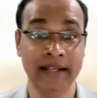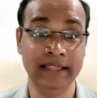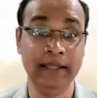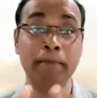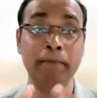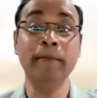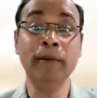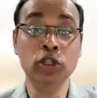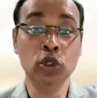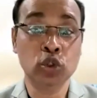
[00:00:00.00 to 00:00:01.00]
the
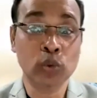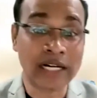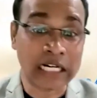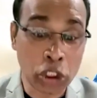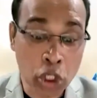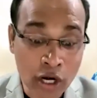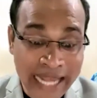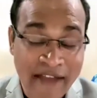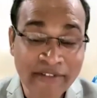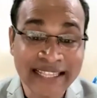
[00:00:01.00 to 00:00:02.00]
people, those who are
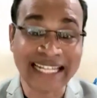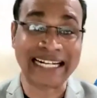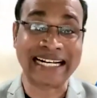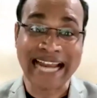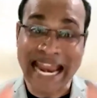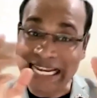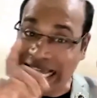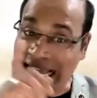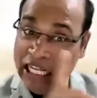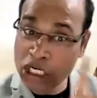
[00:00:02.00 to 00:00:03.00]
not having the right
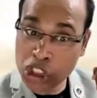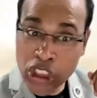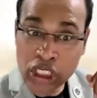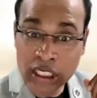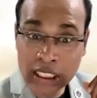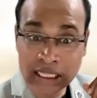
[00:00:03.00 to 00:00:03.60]
energy,